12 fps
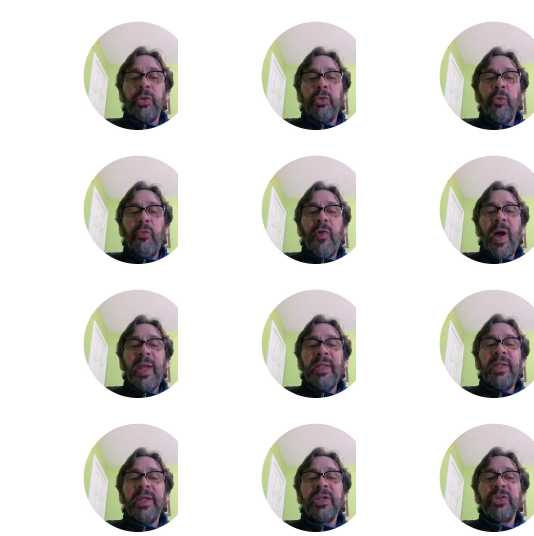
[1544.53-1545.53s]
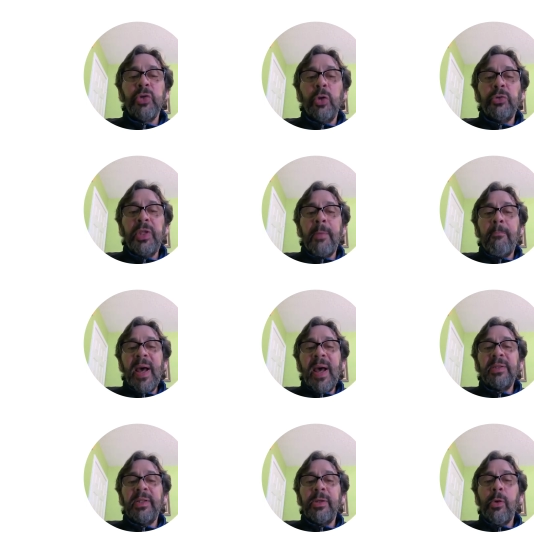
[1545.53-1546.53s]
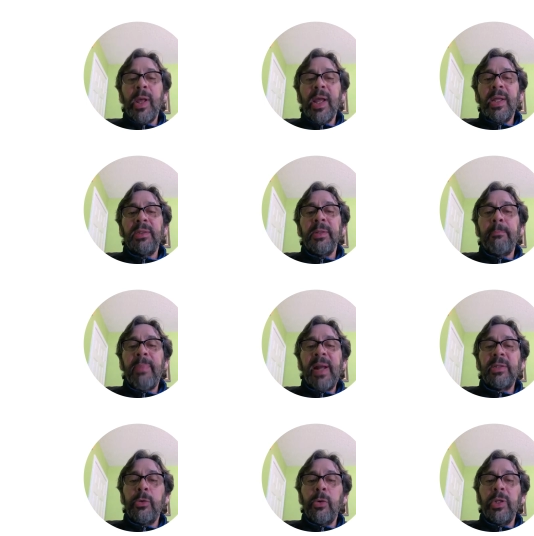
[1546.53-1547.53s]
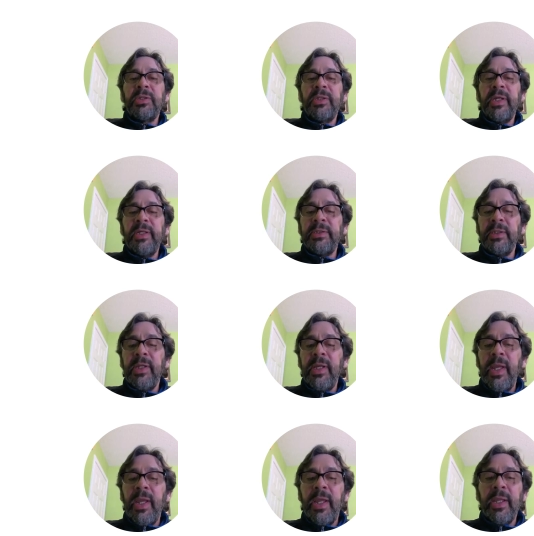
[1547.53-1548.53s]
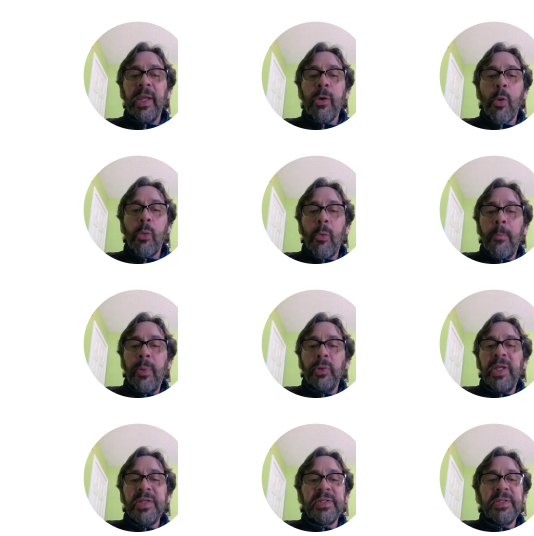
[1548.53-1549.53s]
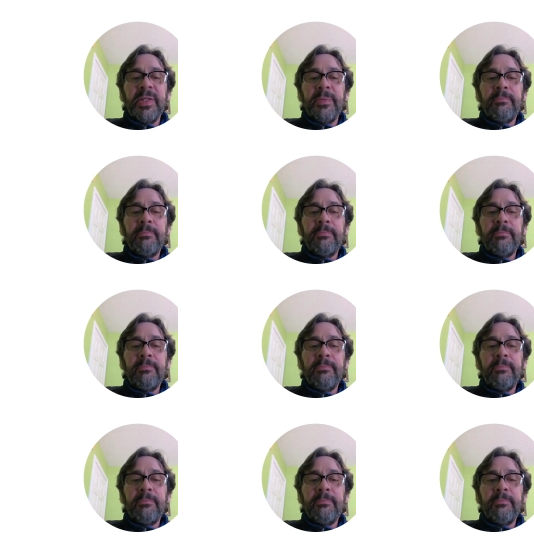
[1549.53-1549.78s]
to find the exotic particle and antiparticle state in a Coulomb potential.